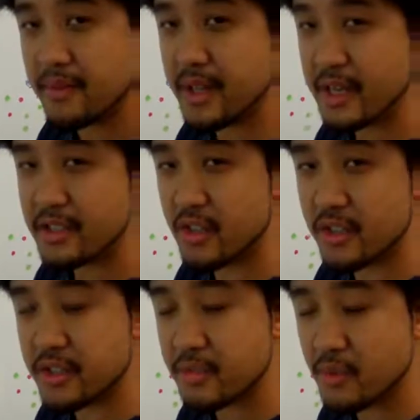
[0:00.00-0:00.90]
that's not
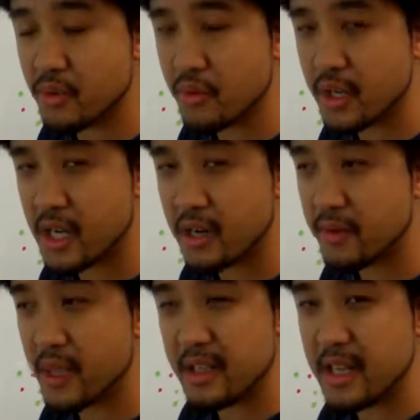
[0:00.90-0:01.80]
a smooth
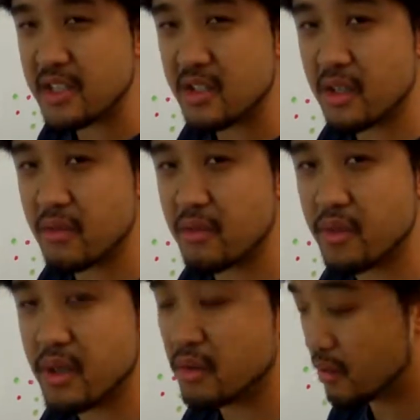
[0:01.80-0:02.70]
curve and that's not
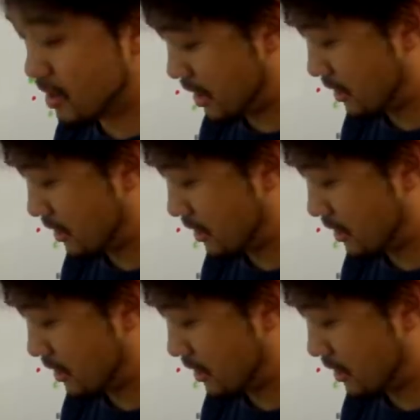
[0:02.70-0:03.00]
a real graph.